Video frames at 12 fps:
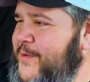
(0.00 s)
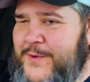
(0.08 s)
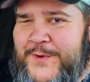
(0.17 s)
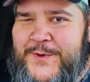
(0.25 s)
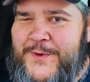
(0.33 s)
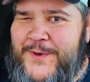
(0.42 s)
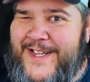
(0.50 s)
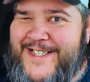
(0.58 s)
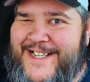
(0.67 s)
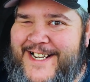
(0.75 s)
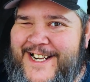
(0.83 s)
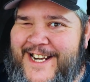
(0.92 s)
Ooh, that
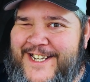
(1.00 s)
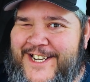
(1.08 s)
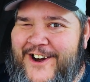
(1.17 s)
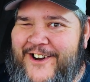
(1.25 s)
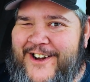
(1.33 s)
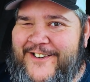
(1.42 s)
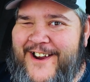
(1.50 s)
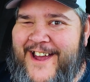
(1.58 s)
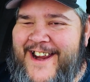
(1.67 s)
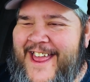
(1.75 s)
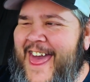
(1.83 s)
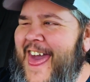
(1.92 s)
sounded dirty,
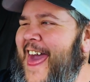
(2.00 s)
right?